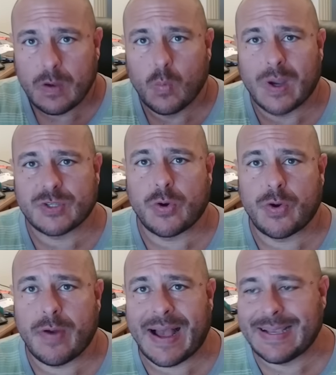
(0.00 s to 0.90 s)
What's going
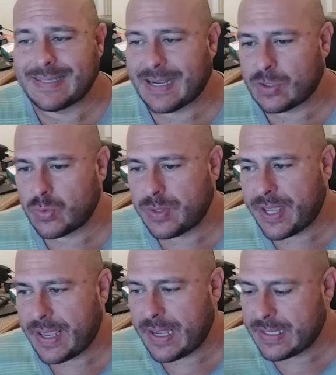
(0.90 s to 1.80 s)
on, guys?
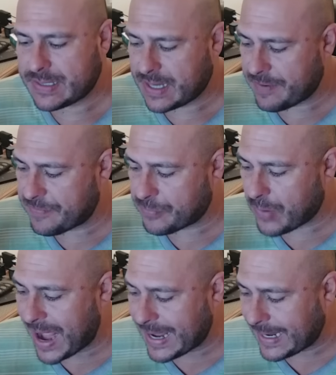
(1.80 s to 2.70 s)
Today is
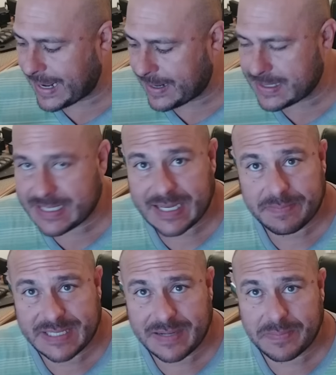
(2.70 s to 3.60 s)
Friday,
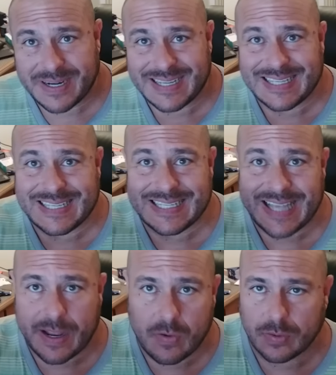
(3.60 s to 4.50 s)
September
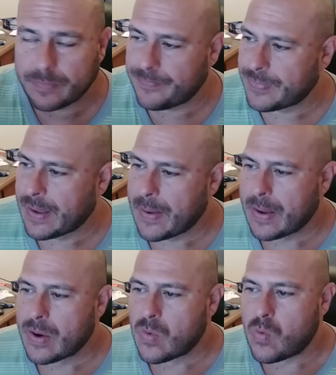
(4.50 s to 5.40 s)
2nd.
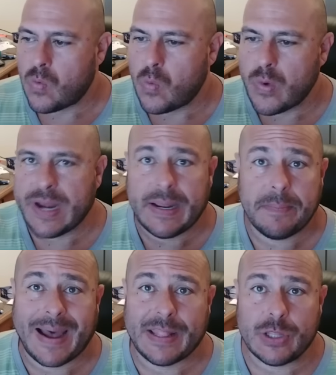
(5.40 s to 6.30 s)
Really
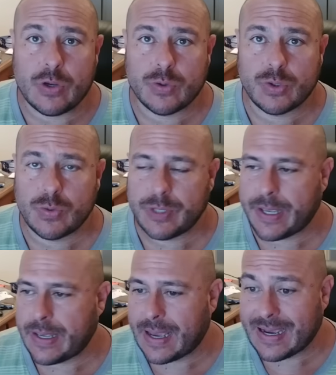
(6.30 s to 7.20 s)
bad news
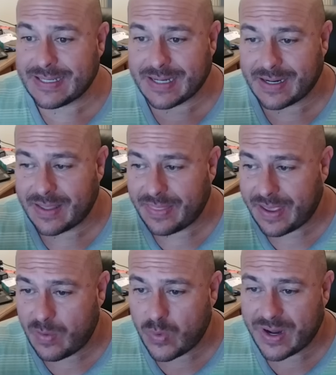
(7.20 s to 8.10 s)
today. I started the
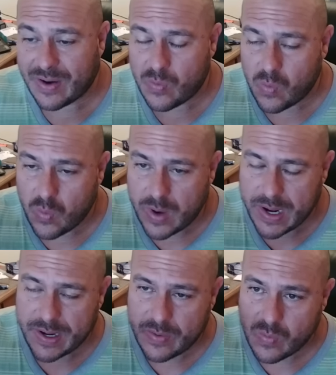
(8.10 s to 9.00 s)
day with a
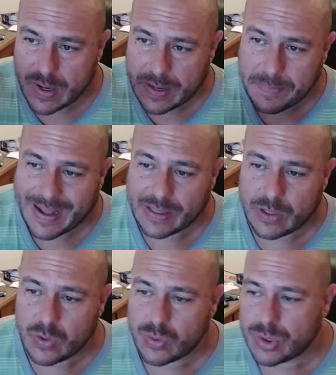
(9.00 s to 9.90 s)
really bad
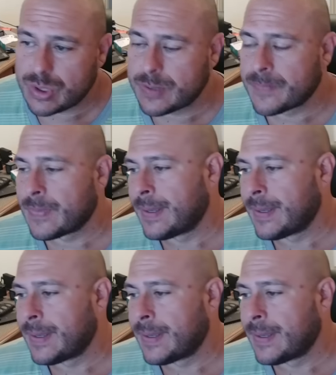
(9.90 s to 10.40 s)
news.